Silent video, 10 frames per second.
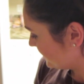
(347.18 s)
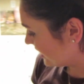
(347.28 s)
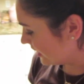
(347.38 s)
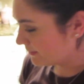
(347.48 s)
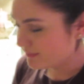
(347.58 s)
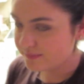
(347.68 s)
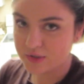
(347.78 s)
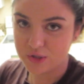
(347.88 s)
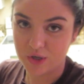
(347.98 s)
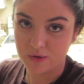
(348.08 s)
You know,
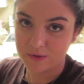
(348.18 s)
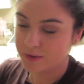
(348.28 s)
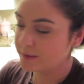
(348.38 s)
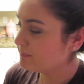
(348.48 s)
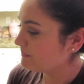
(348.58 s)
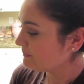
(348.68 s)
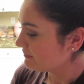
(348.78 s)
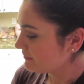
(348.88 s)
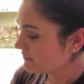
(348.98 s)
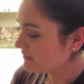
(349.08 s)
the struggle is real.
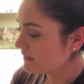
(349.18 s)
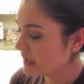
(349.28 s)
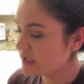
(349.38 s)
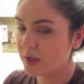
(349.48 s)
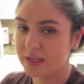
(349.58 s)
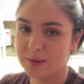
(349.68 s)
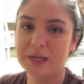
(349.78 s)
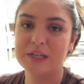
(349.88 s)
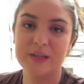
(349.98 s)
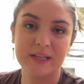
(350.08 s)
So I think we're
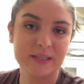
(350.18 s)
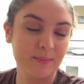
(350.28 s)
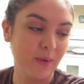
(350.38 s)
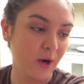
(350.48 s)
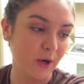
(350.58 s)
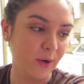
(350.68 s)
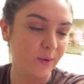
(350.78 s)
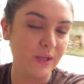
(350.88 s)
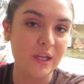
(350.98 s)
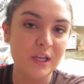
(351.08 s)
going to do that
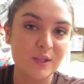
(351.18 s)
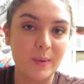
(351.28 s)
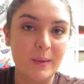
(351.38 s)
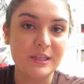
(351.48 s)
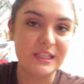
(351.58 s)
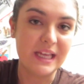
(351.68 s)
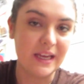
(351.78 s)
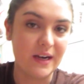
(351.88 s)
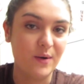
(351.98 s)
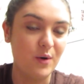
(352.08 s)
tomorrow. So we'll probably just
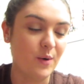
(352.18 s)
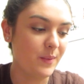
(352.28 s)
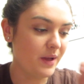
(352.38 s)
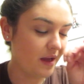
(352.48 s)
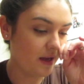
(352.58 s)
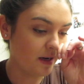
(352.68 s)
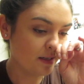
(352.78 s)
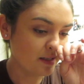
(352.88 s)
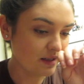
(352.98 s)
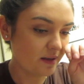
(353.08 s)
hang out at home
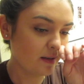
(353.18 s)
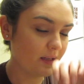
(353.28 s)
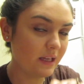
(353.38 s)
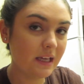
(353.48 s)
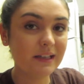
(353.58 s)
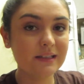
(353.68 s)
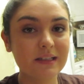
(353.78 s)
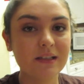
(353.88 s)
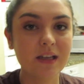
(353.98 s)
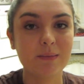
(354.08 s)
and eat
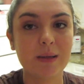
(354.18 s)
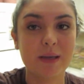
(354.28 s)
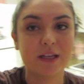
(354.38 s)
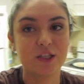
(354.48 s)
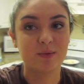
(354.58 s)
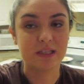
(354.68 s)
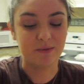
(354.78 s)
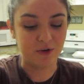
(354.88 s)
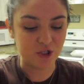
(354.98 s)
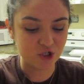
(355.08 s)
and maybe catch up on
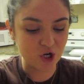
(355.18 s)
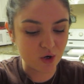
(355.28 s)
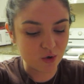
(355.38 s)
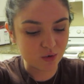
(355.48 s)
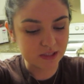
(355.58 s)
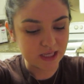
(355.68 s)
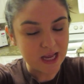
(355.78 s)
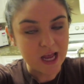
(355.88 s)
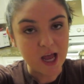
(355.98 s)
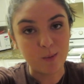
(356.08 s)
some of our shows
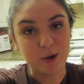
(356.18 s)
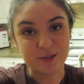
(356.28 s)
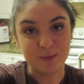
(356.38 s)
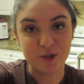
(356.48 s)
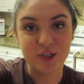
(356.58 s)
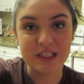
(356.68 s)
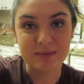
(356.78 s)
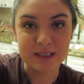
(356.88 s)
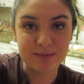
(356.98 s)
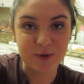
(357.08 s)
and watch some
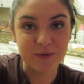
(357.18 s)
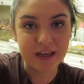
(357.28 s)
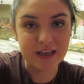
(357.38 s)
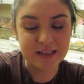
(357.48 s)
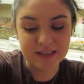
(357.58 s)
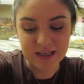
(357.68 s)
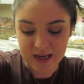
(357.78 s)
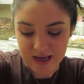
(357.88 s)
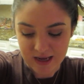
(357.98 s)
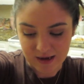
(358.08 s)
Christmas movies.
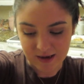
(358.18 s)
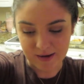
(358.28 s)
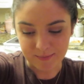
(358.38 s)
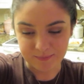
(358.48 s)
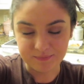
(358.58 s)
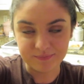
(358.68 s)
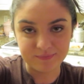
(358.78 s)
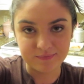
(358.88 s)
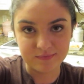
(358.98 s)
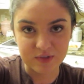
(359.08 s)
Um,
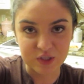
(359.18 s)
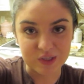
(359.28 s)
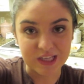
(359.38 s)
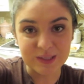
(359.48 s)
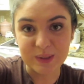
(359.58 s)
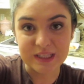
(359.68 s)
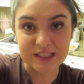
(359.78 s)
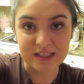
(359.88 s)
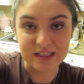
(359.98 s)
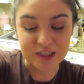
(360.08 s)
so that's
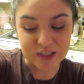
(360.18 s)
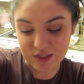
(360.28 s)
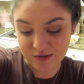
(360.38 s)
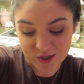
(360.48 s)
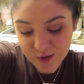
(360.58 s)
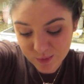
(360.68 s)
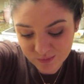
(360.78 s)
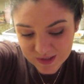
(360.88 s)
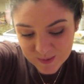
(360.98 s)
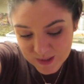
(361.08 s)
what's
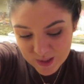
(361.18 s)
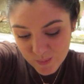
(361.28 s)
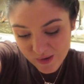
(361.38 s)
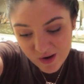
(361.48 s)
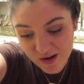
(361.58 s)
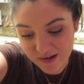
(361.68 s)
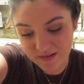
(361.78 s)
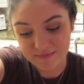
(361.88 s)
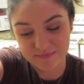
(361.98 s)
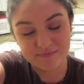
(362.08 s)
new. That's what's going
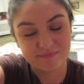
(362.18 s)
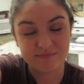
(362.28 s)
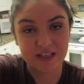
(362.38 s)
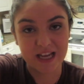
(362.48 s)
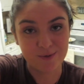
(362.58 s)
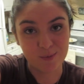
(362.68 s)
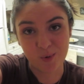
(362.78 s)
on. Kind of a